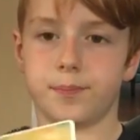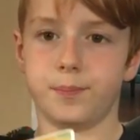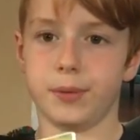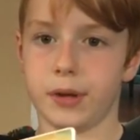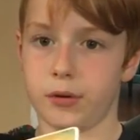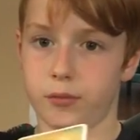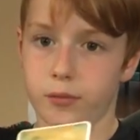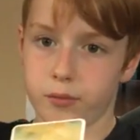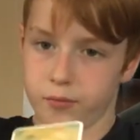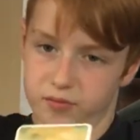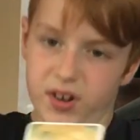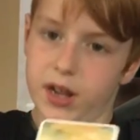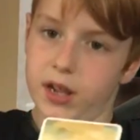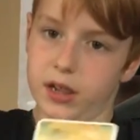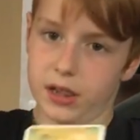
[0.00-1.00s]
Be
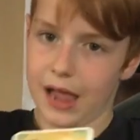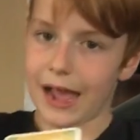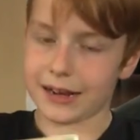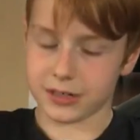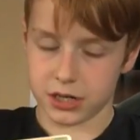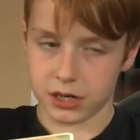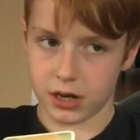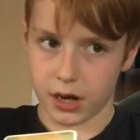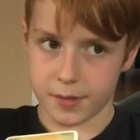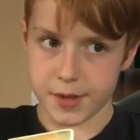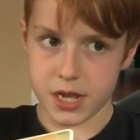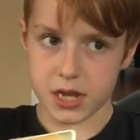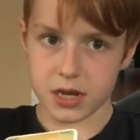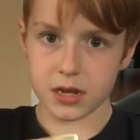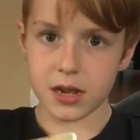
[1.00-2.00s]
re-elected, I
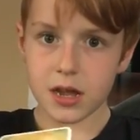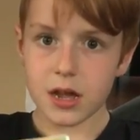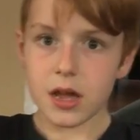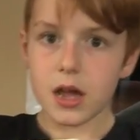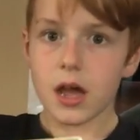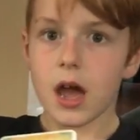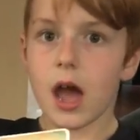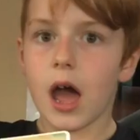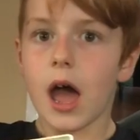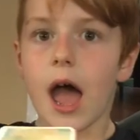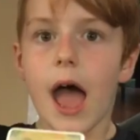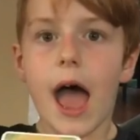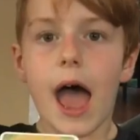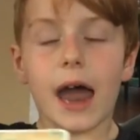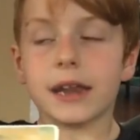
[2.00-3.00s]
mean.
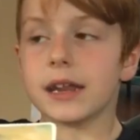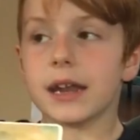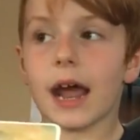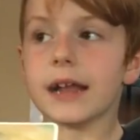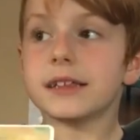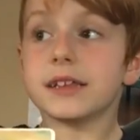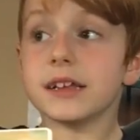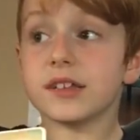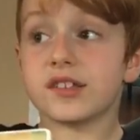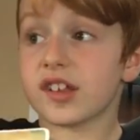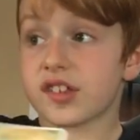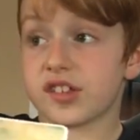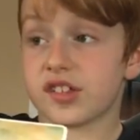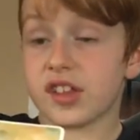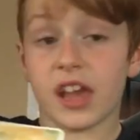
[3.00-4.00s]
And in
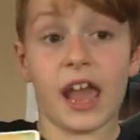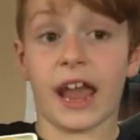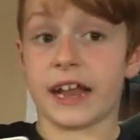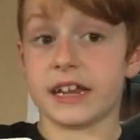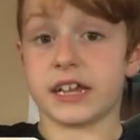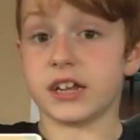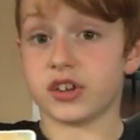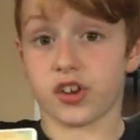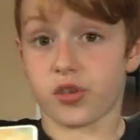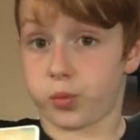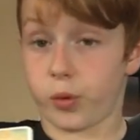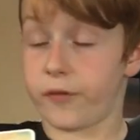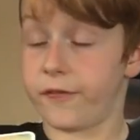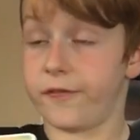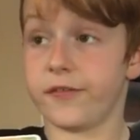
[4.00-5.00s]
1968, he just
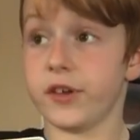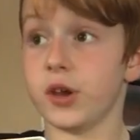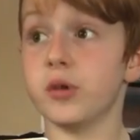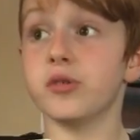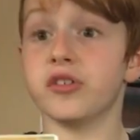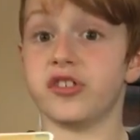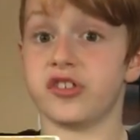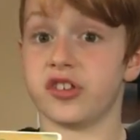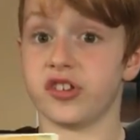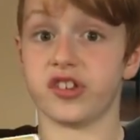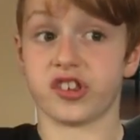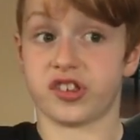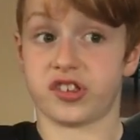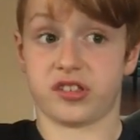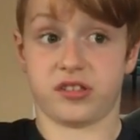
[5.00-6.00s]
refused to
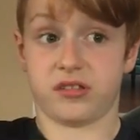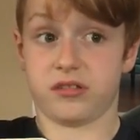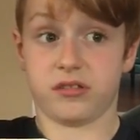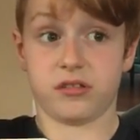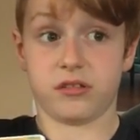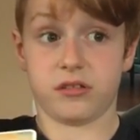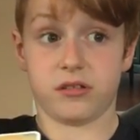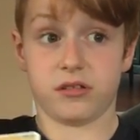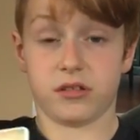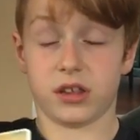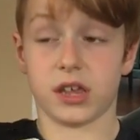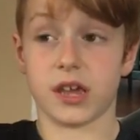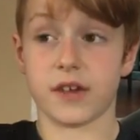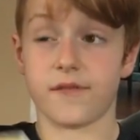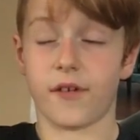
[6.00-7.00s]
just
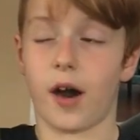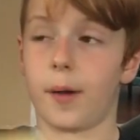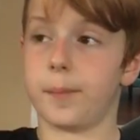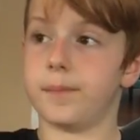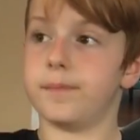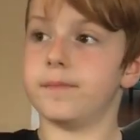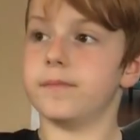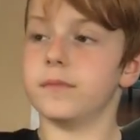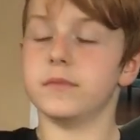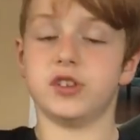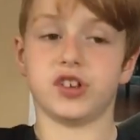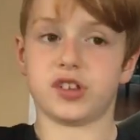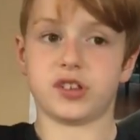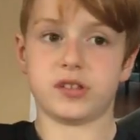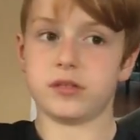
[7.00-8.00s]
give up. He
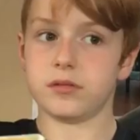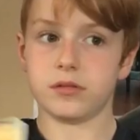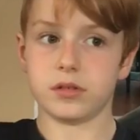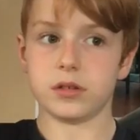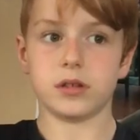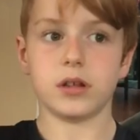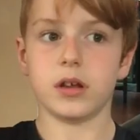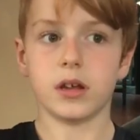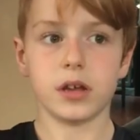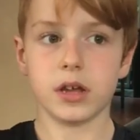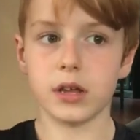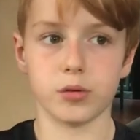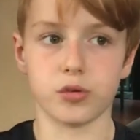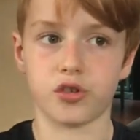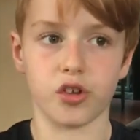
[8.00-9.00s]
just
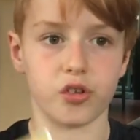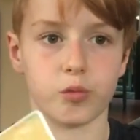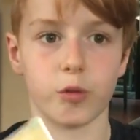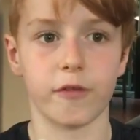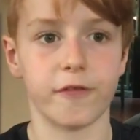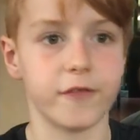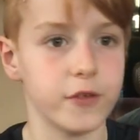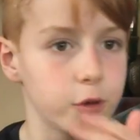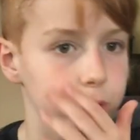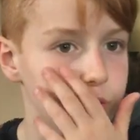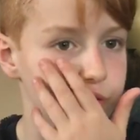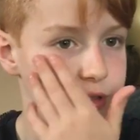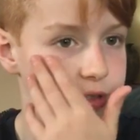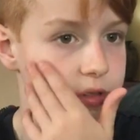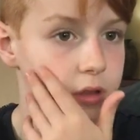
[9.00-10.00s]

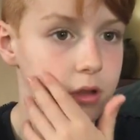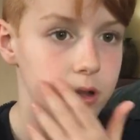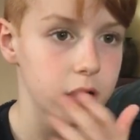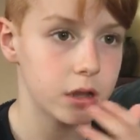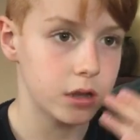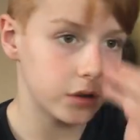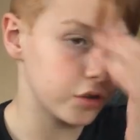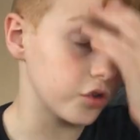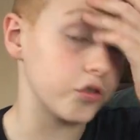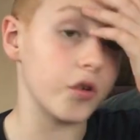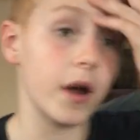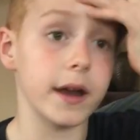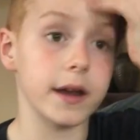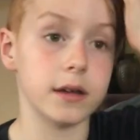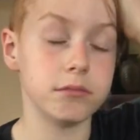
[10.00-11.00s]
refused to
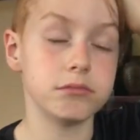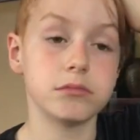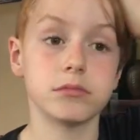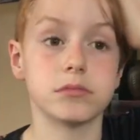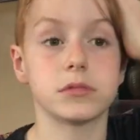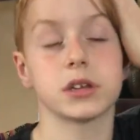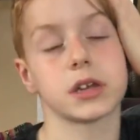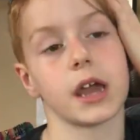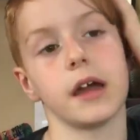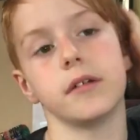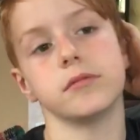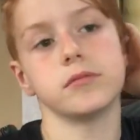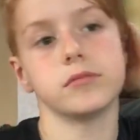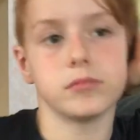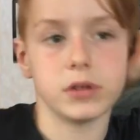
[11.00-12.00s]
try to
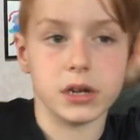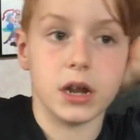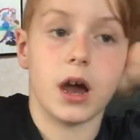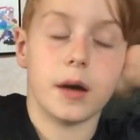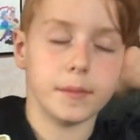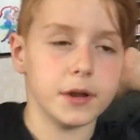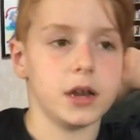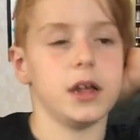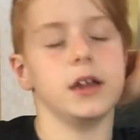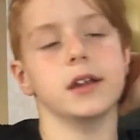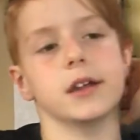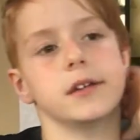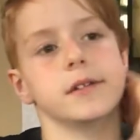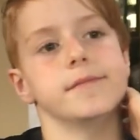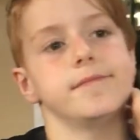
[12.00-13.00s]
get
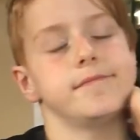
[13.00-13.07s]
renominated.